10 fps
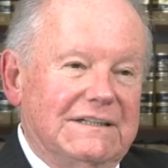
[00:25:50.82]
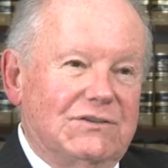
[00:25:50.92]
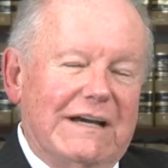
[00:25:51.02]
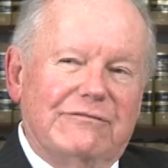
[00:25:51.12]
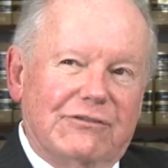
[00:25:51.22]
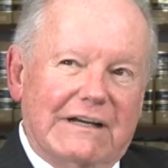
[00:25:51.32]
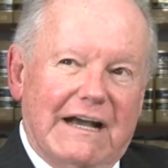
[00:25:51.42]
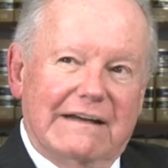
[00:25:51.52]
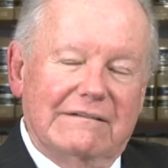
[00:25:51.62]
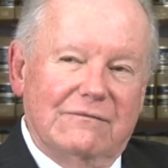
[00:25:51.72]
So I'd
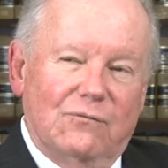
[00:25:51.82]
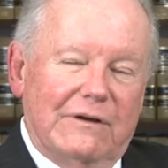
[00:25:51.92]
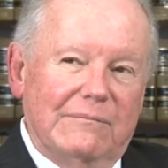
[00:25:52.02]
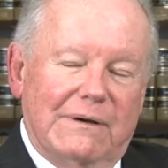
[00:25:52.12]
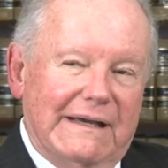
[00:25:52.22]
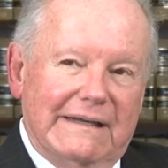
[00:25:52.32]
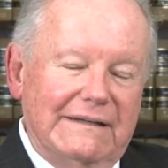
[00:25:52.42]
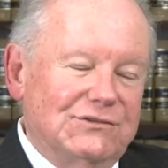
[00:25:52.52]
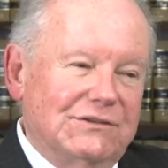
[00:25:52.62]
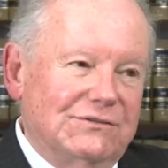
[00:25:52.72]
forgotten what my
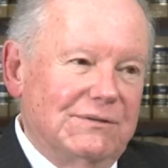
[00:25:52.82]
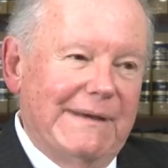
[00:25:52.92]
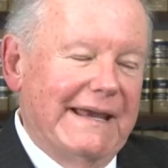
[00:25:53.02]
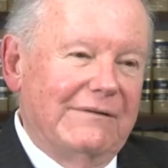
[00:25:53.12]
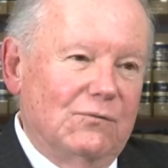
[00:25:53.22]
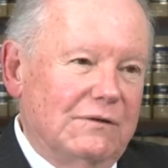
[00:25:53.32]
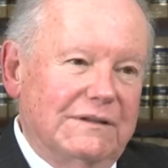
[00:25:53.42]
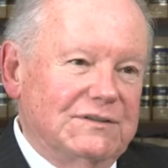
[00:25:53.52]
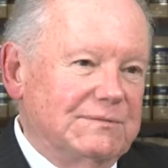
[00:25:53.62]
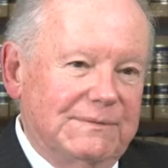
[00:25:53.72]
initial demand
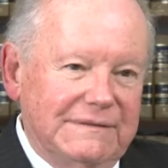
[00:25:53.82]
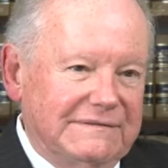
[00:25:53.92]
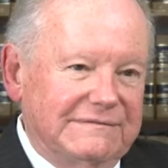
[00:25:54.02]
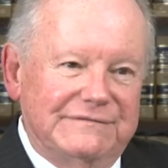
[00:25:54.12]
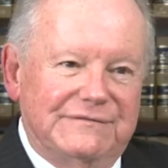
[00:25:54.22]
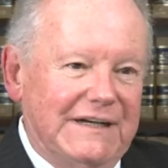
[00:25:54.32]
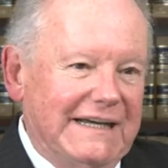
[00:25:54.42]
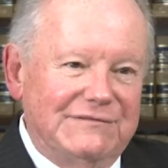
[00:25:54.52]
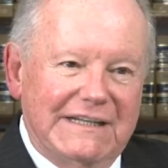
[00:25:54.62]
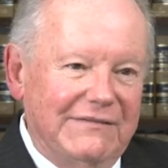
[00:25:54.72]
was, but
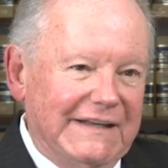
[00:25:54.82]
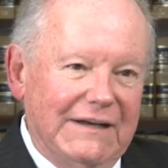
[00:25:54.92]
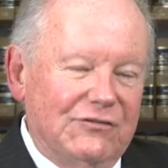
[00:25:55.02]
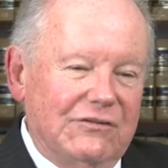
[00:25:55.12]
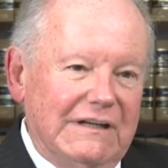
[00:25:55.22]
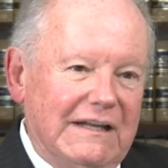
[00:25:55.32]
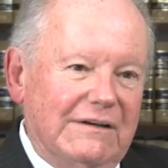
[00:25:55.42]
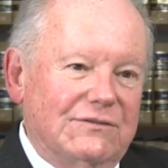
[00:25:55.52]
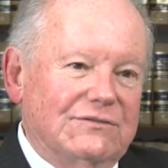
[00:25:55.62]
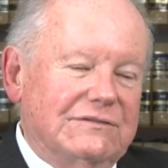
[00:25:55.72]
five, ten thousand
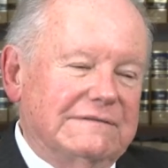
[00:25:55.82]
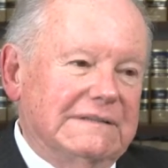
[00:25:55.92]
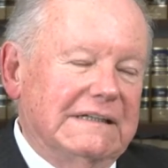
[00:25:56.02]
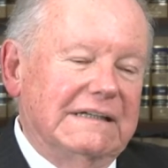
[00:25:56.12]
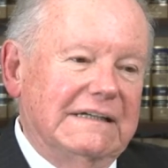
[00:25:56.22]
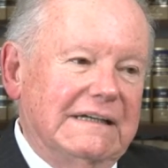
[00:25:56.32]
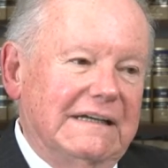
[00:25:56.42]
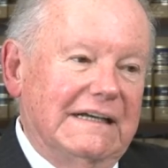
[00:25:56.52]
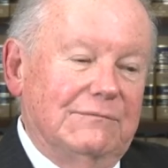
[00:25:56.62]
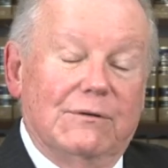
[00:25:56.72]
dollars,
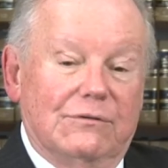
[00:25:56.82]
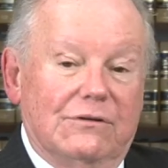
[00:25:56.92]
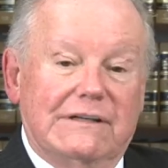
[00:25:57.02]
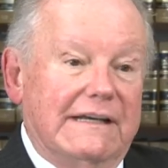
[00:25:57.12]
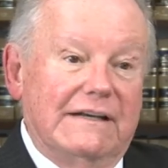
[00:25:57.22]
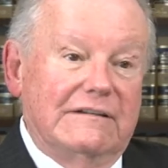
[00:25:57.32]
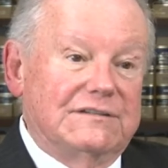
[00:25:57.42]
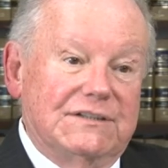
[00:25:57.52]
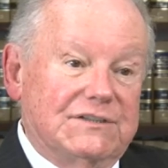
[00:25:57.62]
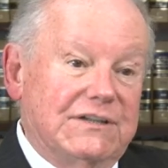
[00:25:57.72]
and we were looking at a
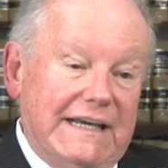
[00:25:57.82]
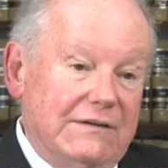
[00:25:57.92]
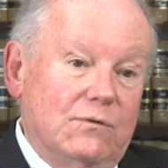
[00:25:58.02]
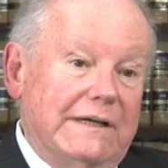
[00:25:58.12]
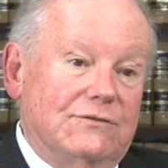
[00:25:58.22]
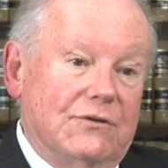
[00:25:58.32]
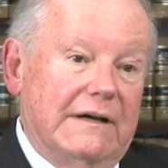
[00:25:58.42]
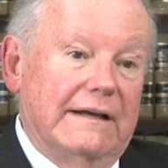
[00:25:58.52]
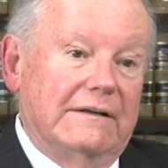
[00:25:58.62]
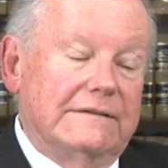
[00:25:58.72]
six to eight week
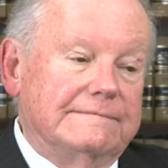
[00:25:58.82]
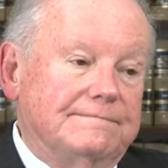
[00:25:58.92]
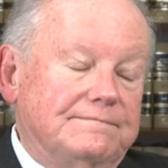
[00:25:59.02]
trial.